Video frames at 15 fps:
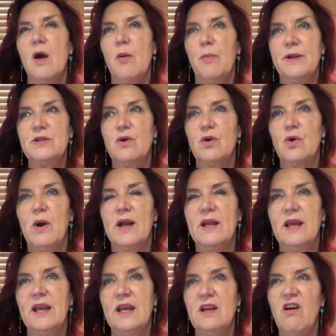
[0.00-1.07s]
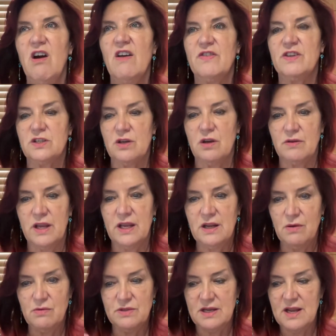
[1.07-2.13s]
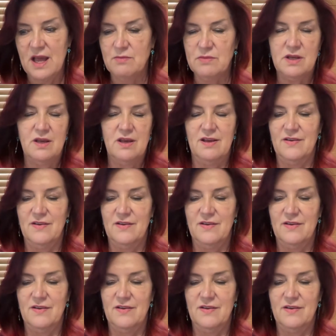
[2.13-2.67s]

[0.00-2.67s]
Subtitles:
but he's got quite a keen eye for certain, he knows the names.